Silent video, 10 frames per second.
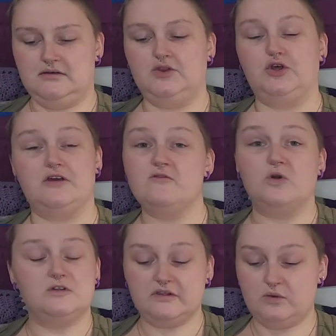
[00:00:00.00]
Looking
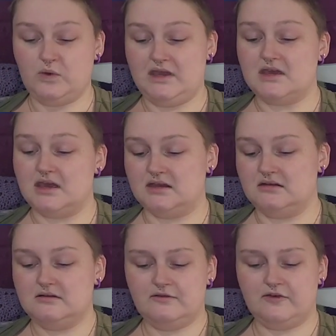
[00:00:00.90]
forward to the
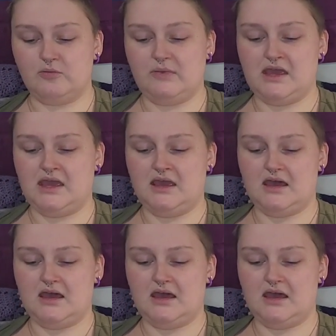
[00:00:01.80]
weekend. For me,